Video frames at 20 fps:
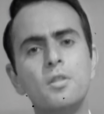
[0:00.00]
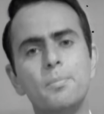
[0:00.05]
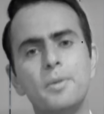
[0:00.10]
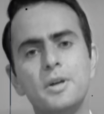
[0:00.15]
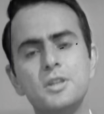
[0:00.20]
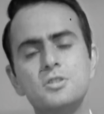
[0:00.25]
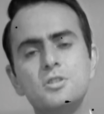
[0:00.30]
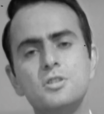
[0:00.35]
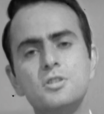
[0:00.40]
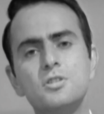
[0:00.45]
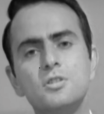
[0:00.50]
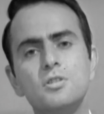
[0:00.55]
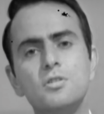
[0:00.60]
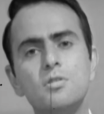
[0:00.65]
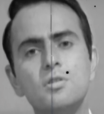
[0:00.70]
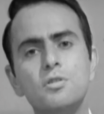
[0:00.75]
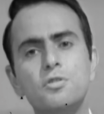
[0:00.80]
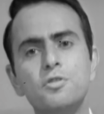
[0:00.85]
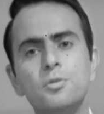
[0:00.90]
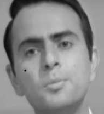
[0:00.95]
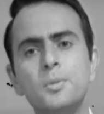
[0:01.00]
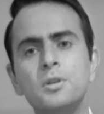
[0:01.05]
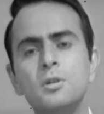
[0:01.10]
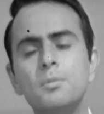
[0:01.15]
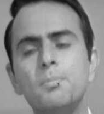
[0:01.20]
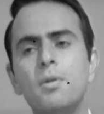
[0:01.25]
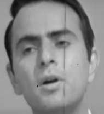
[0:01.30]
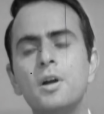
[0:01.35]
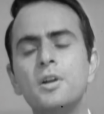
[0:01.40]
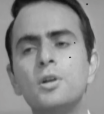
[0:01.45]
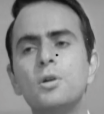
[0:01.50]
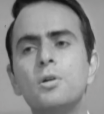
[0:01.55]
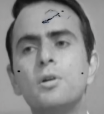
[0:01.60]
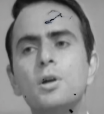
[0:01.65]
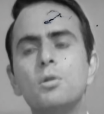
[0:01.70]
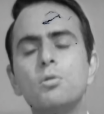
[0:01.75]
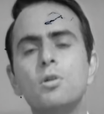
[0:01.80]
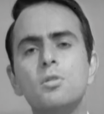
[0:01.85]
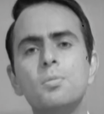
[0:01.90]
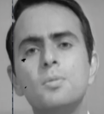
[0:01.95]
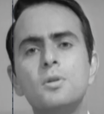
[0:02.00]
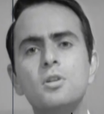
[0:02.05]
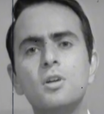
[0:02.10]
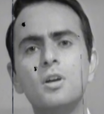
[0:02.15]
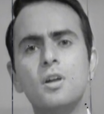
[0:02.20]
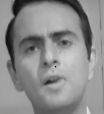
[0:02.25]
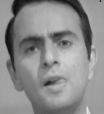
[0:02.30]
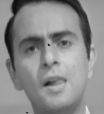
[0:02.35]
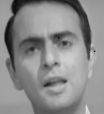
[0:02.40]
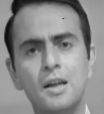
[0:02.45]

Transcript: the basis of the familiar binary arithmetic.